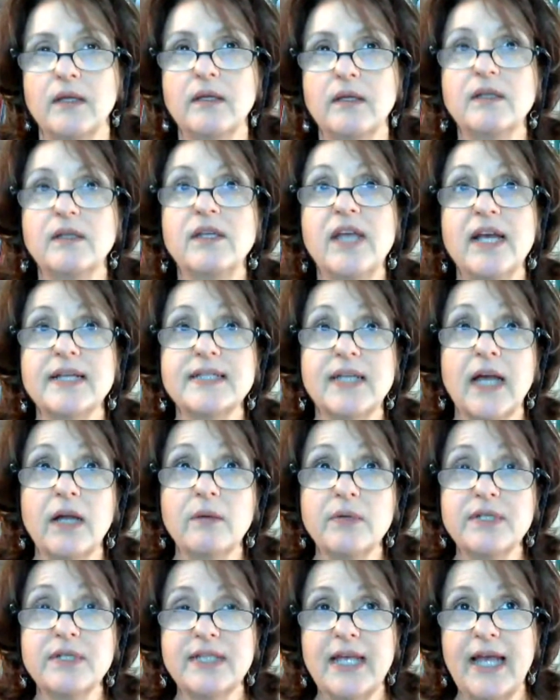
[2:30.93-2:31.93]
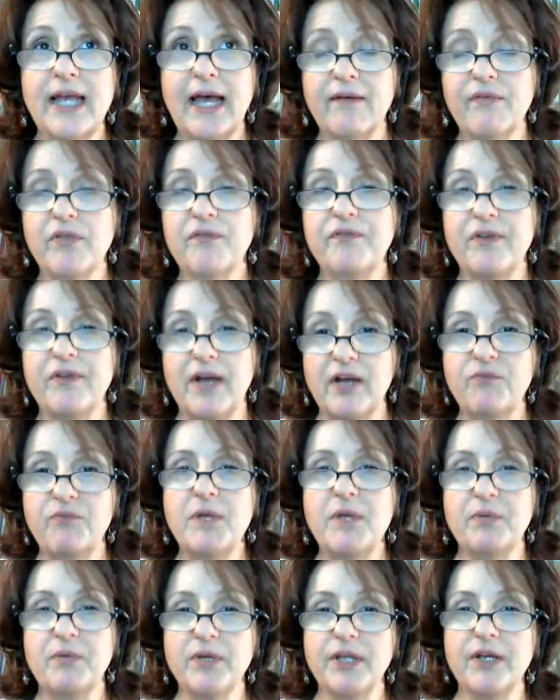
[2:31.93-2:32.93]
Yes, I would say out of the 5
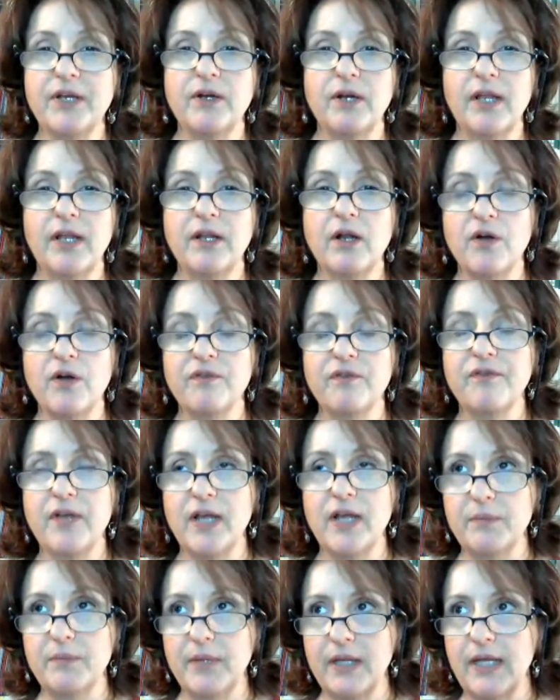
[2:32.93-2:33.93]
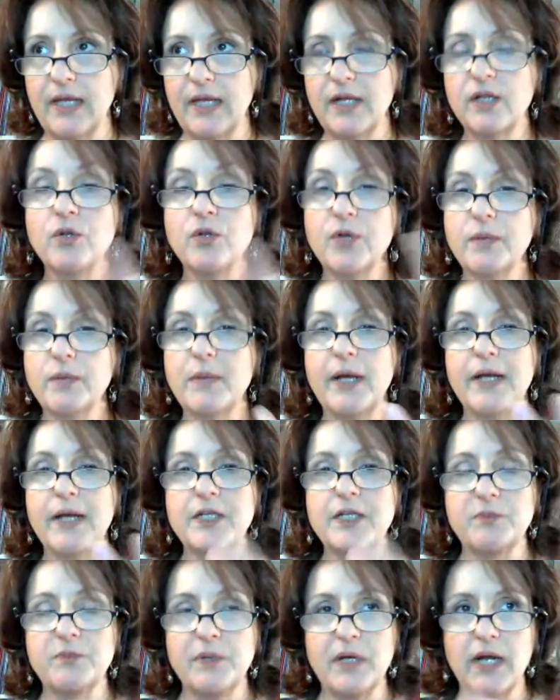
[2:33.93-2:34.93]
people in our family, including my
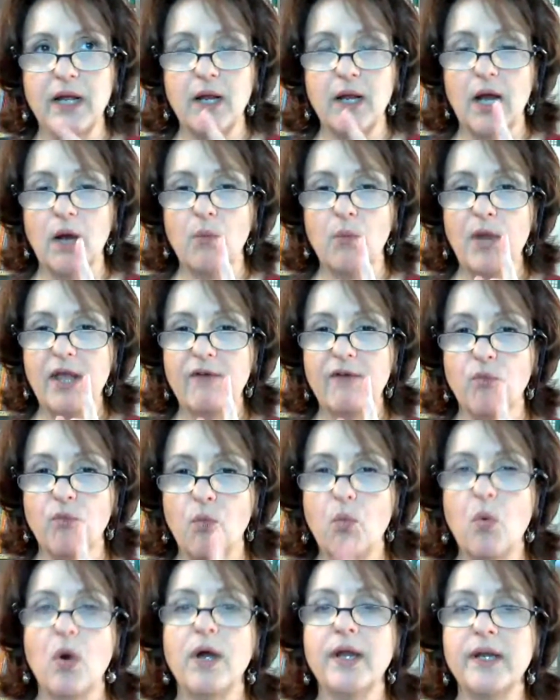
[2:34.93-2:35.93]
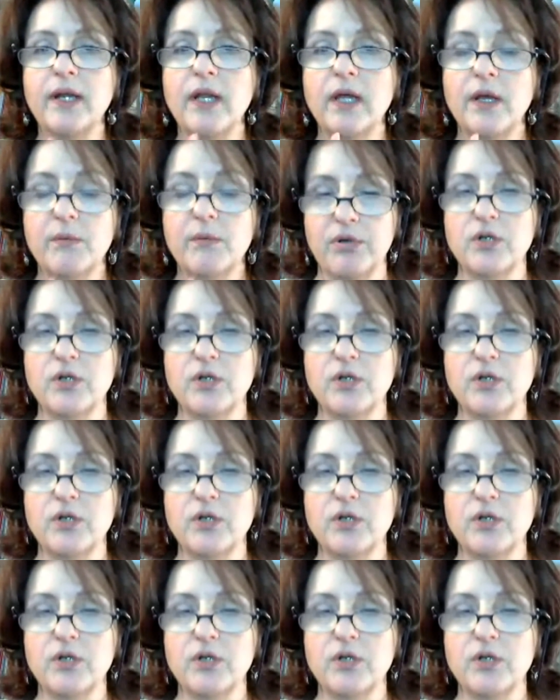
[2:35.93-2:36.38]
husband and I, we have one